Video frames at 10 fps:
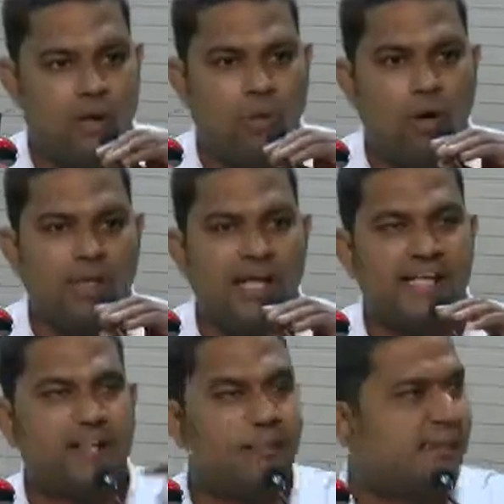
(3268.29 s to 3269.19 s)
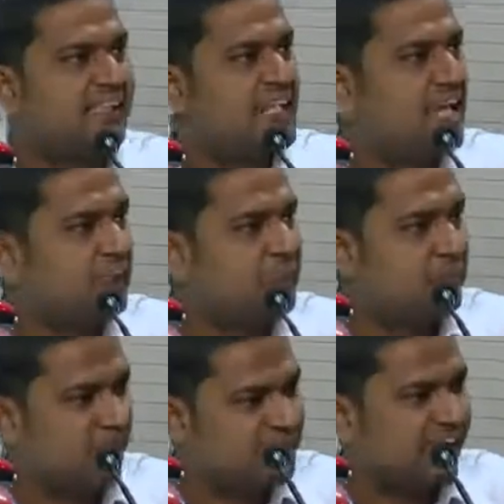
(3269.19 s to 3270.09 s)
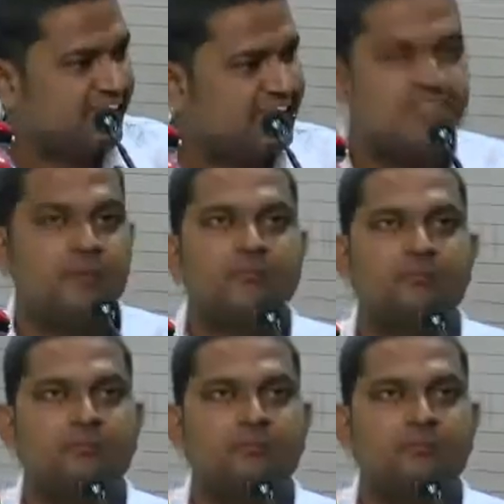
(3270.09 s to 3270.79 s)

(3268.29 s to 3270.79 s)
what is a business process,